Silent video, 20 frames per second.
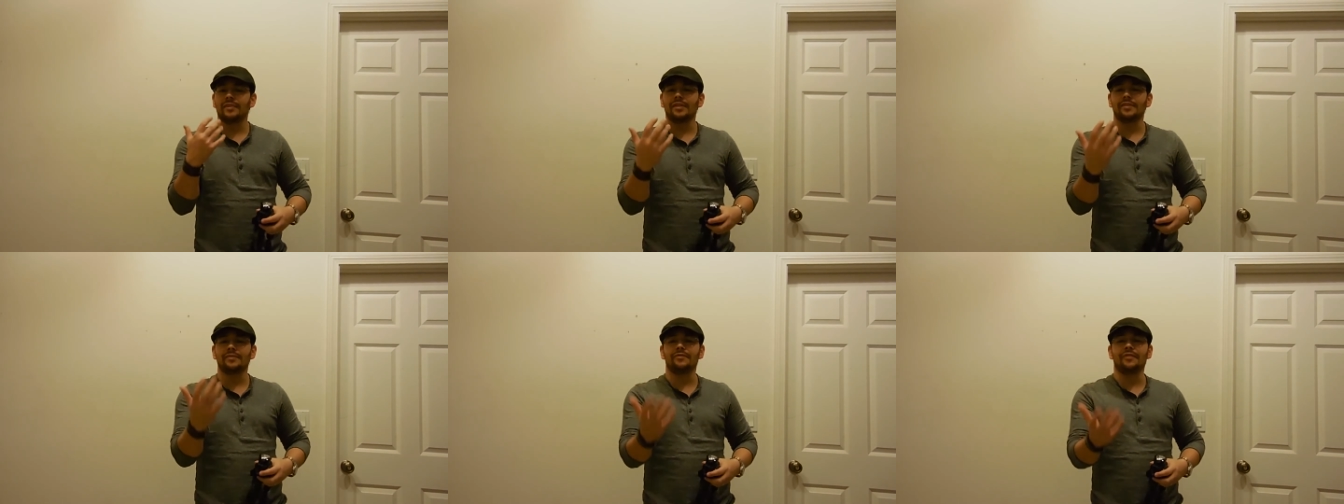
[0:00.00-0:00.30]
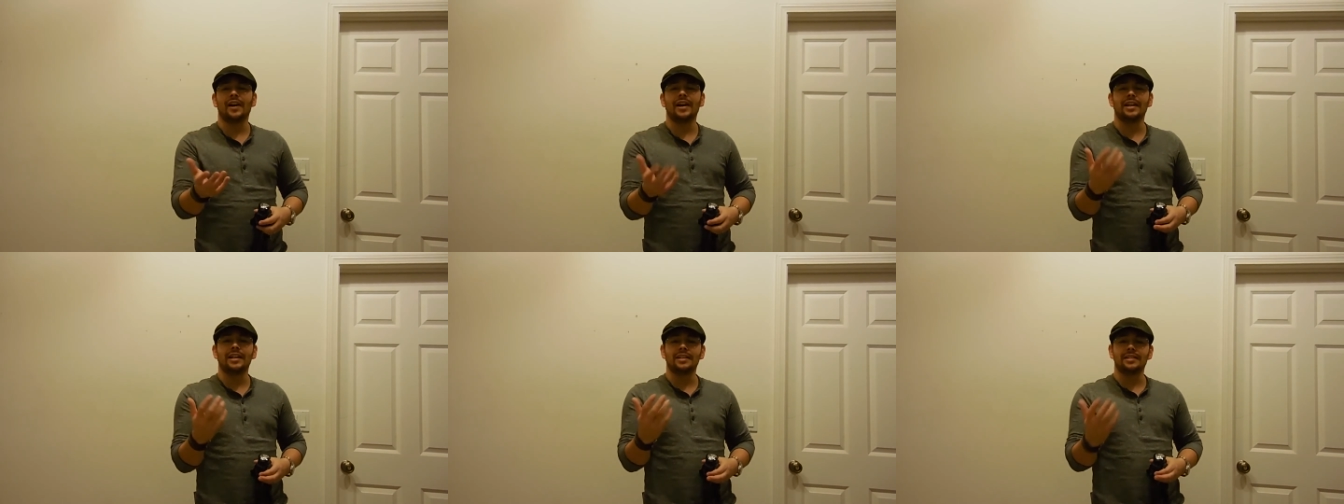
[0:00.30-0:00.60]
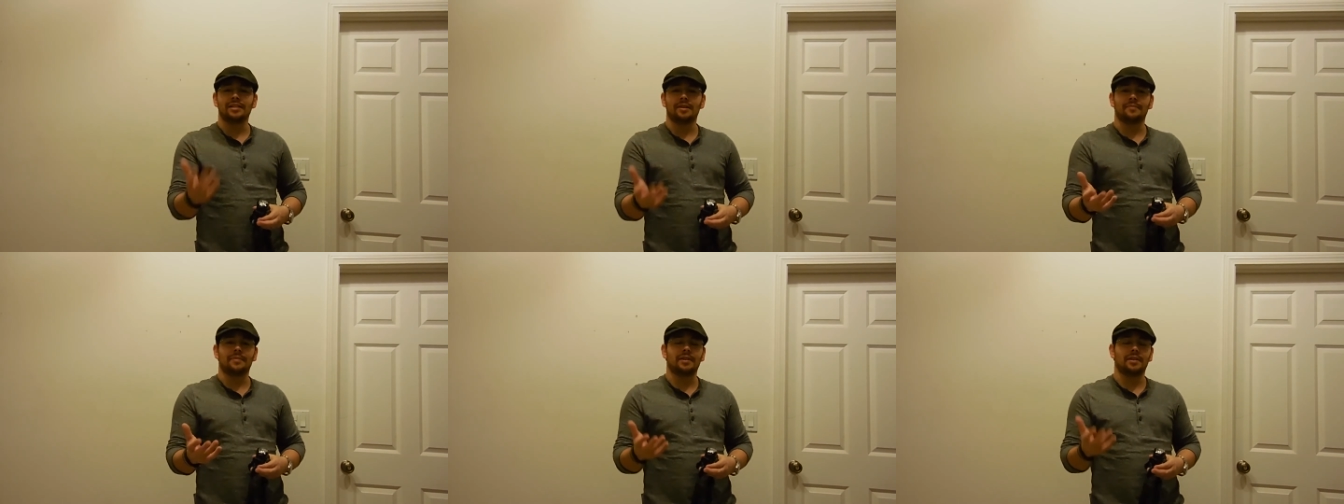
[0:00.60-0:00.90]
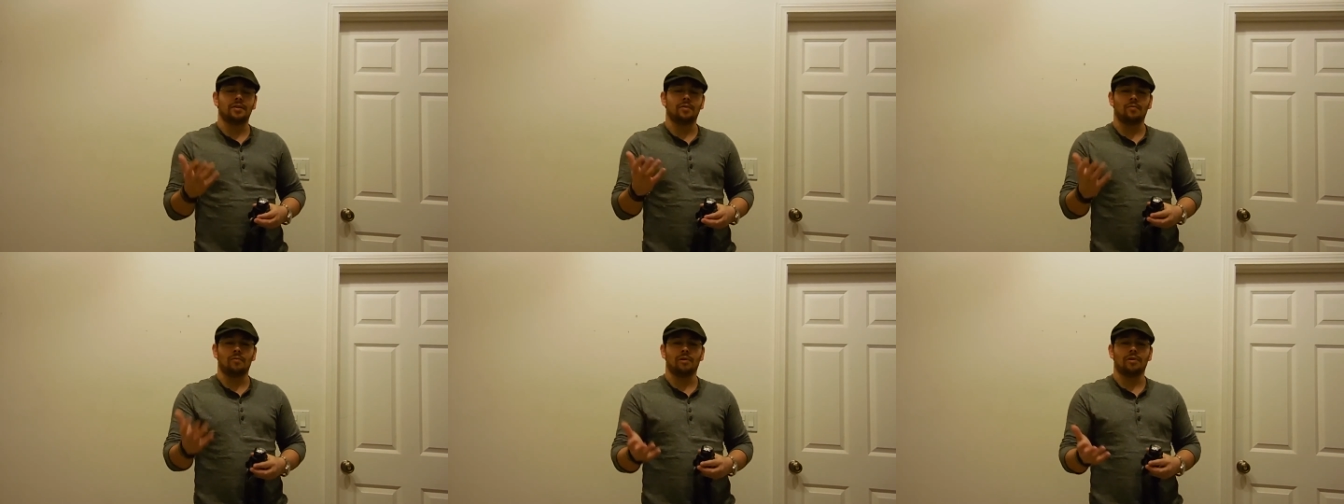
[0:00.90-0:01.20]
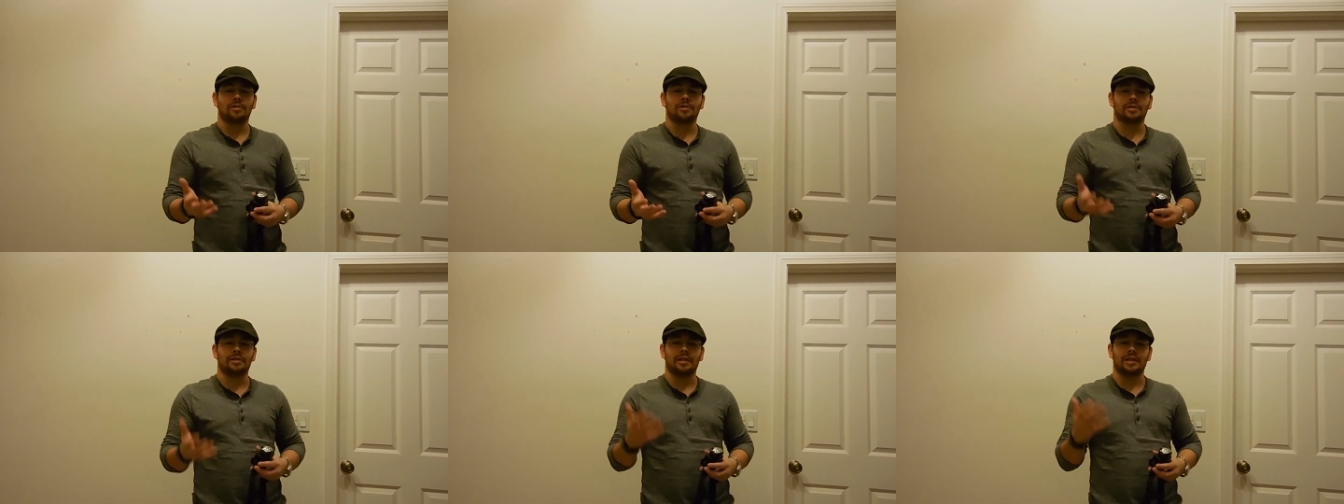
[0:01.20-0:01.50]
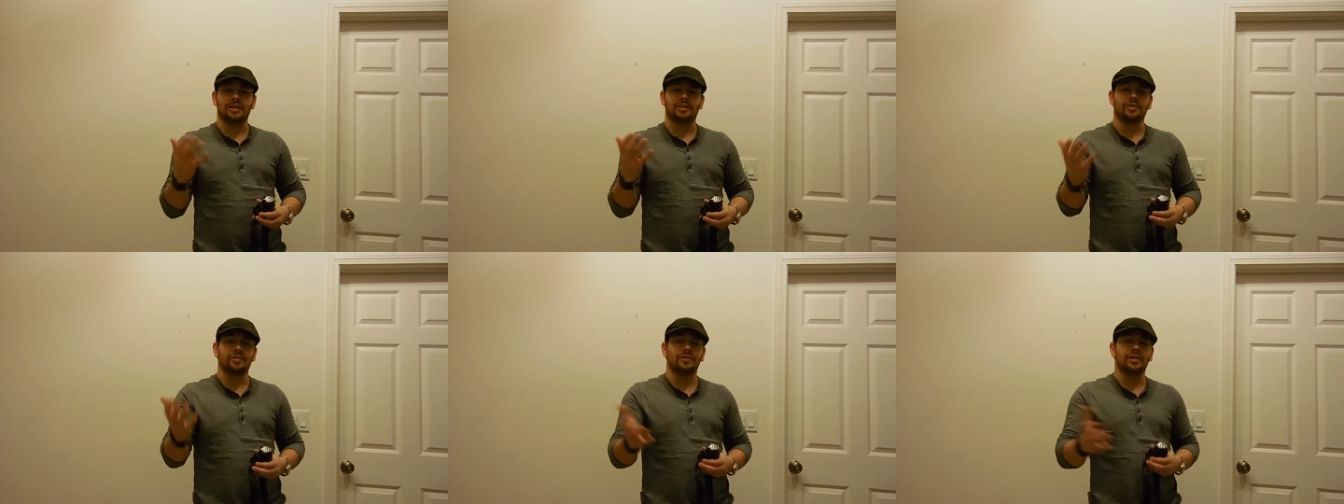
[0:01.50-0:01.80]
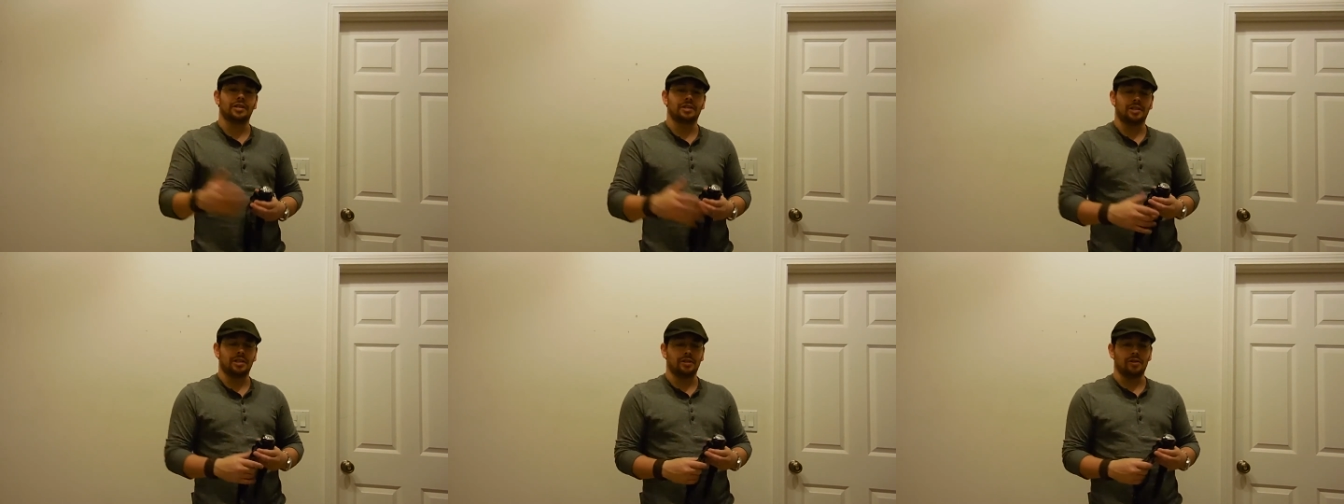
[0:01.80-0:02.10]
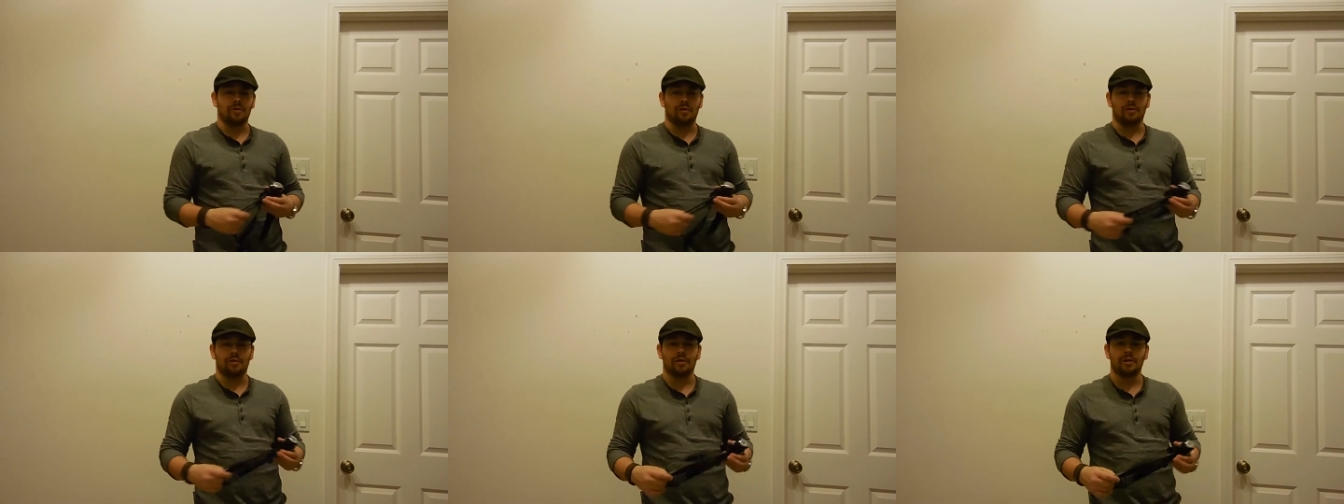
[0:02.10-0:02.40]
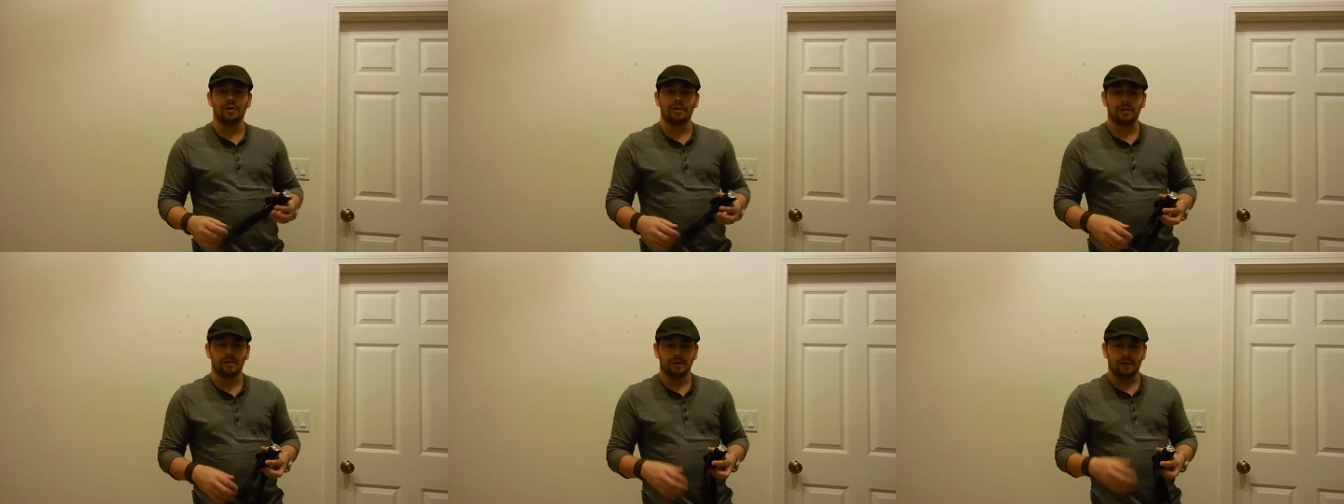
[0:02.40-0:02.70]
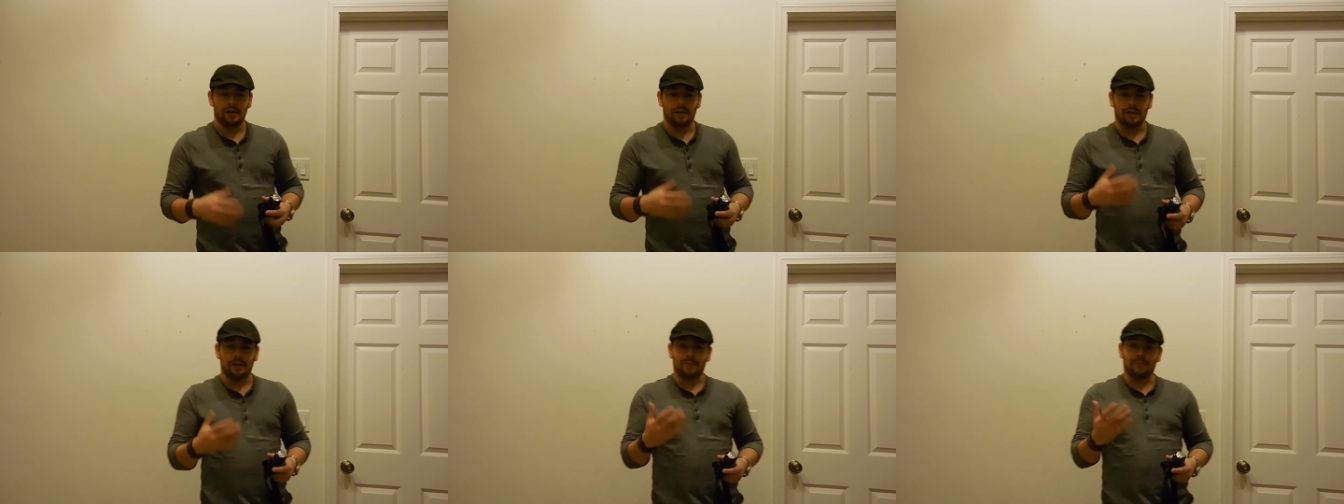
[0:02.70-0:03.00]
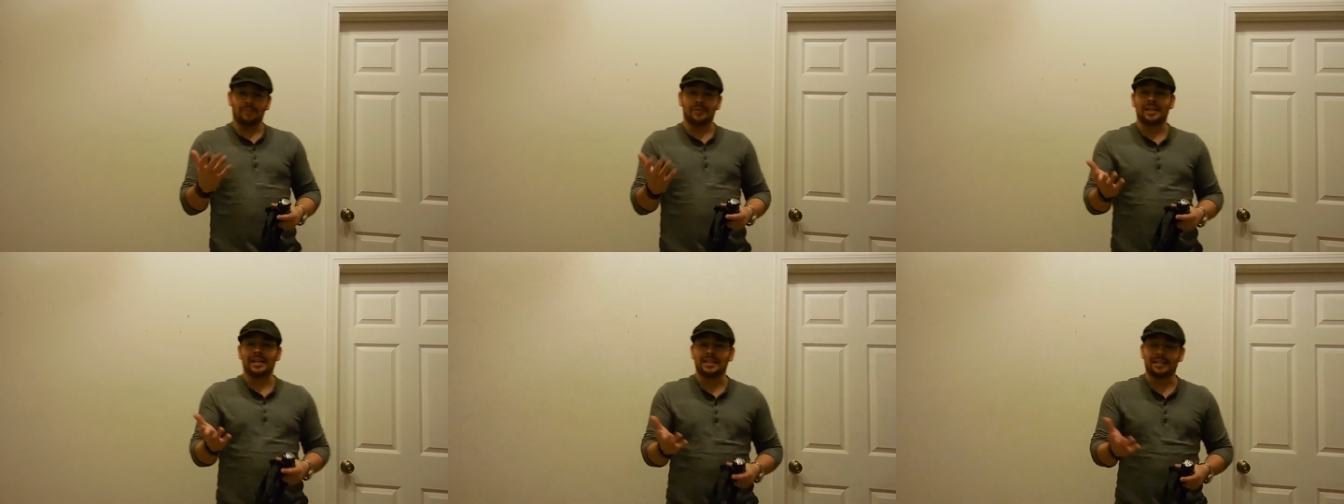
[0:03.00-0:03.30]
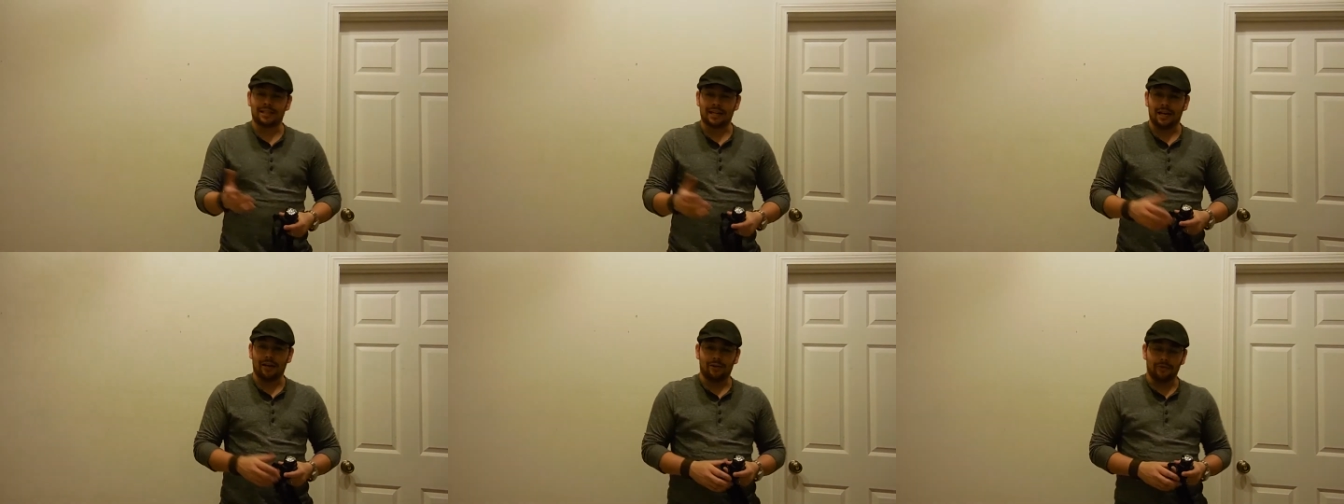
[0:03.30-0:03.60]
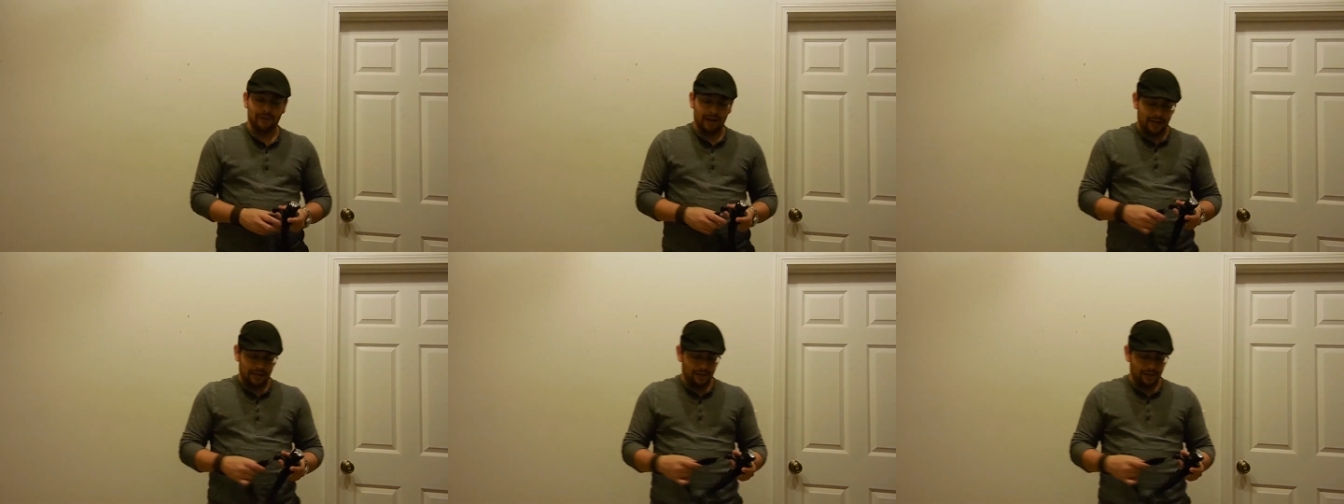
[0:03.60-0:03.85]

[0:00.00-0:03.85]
finding something that works that is unique to your play style, right?